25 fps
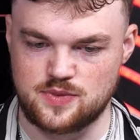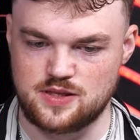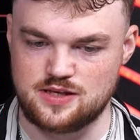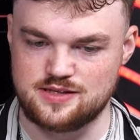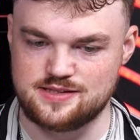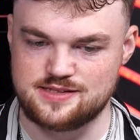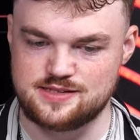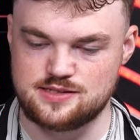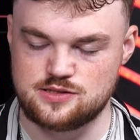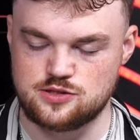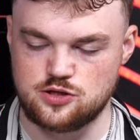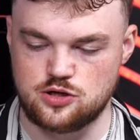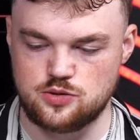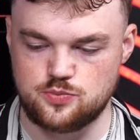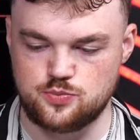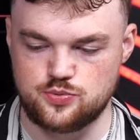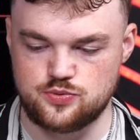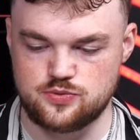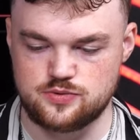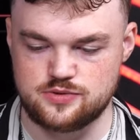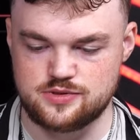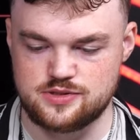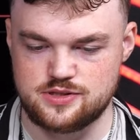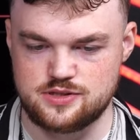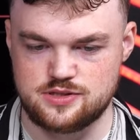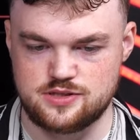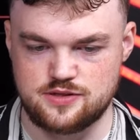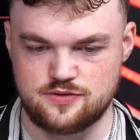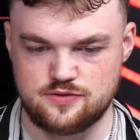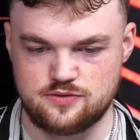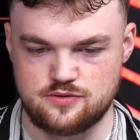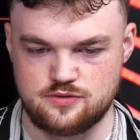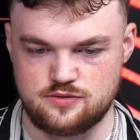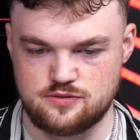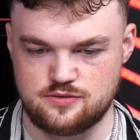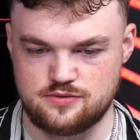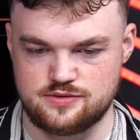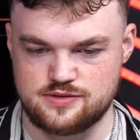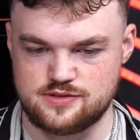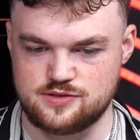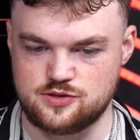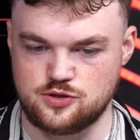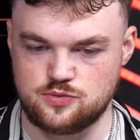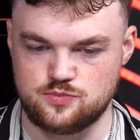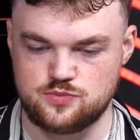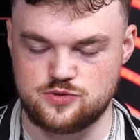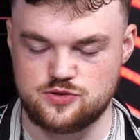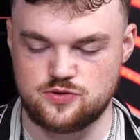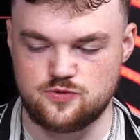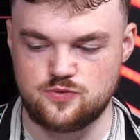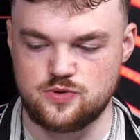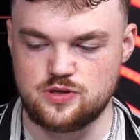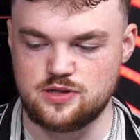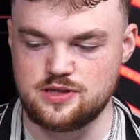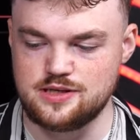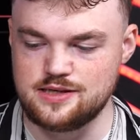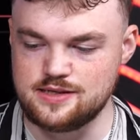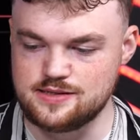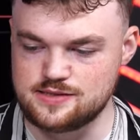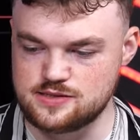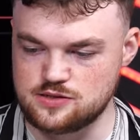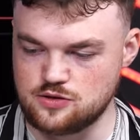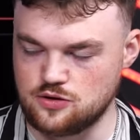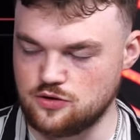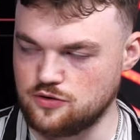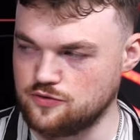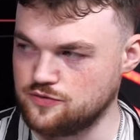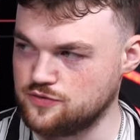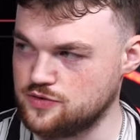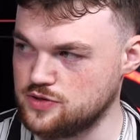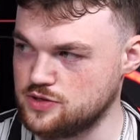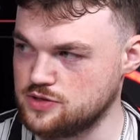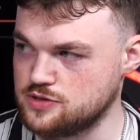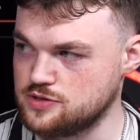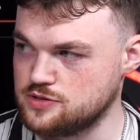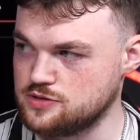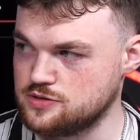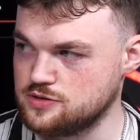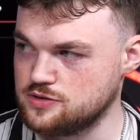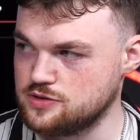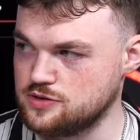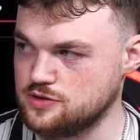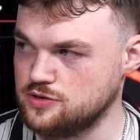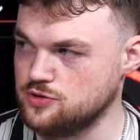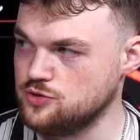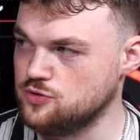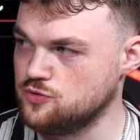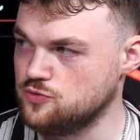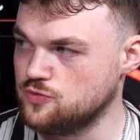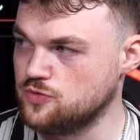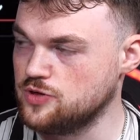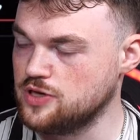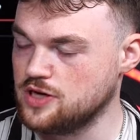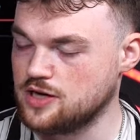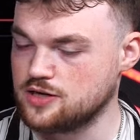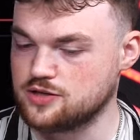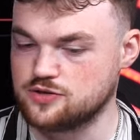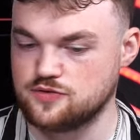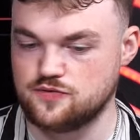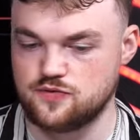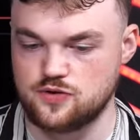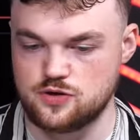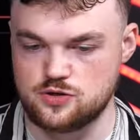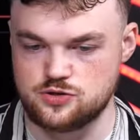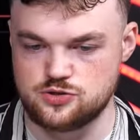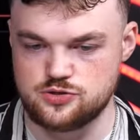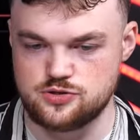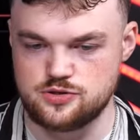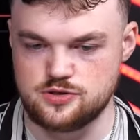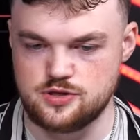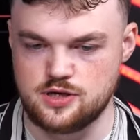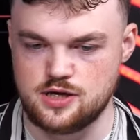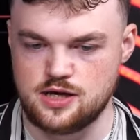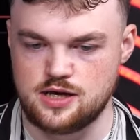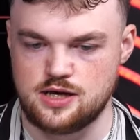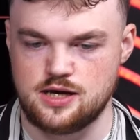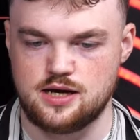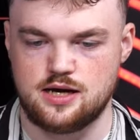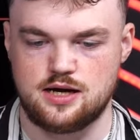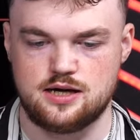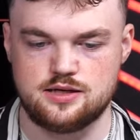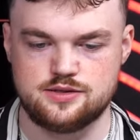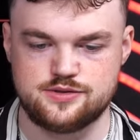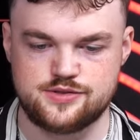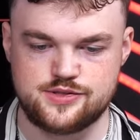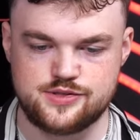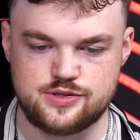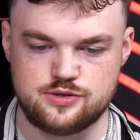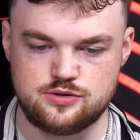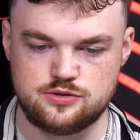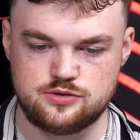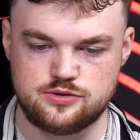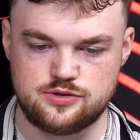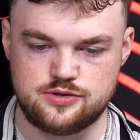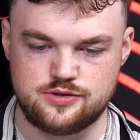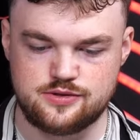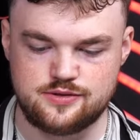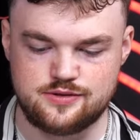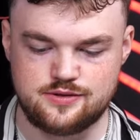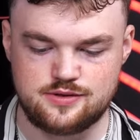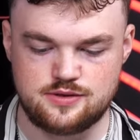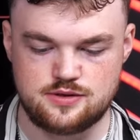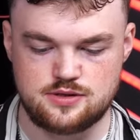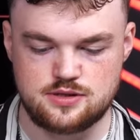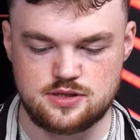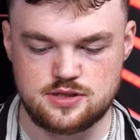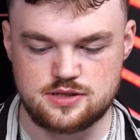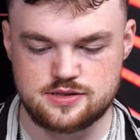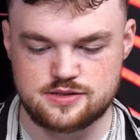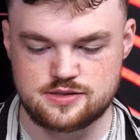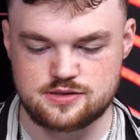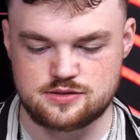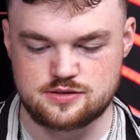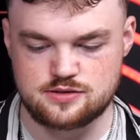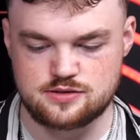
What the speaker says: stop the release of this new React version until this